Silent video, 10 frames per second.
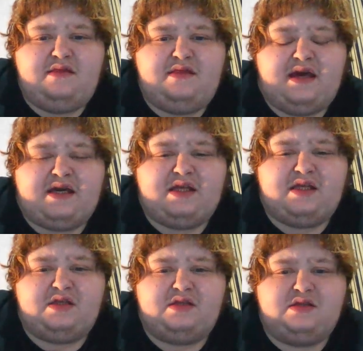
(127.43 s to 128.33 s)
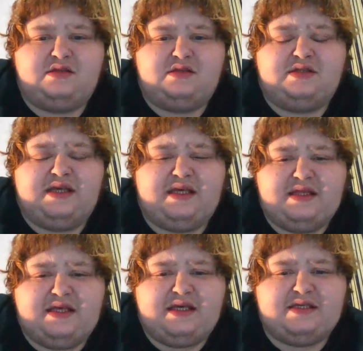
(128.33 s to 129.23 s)
that can lead
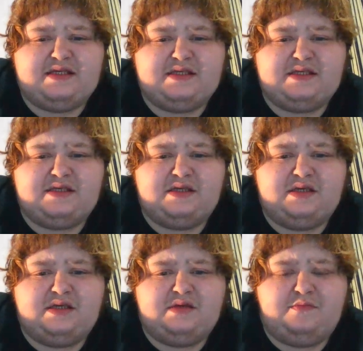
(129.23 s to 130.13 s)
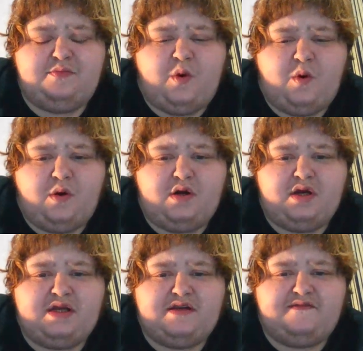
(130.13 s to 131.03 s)
these poor
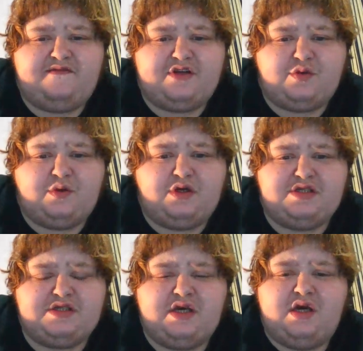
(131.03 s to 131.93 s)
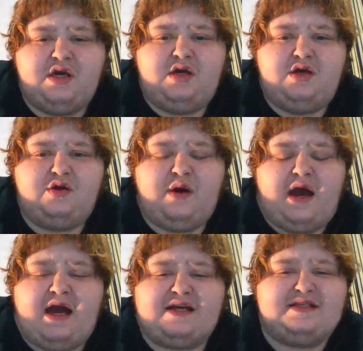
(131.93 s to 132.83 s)
individuals who
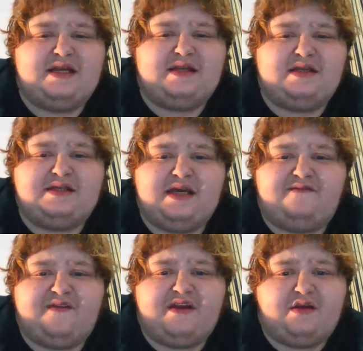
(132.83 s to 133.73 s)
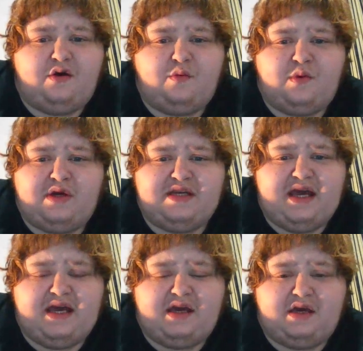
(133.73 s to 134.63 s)
accidentally take fentanyl one
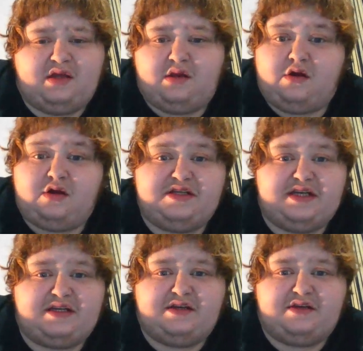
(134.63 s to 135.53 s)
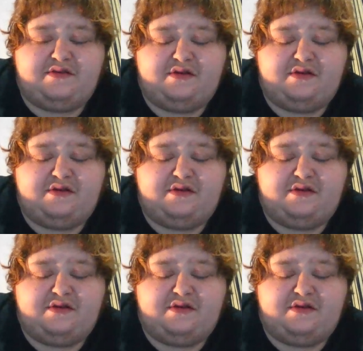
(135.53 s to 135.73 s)
day and are addicted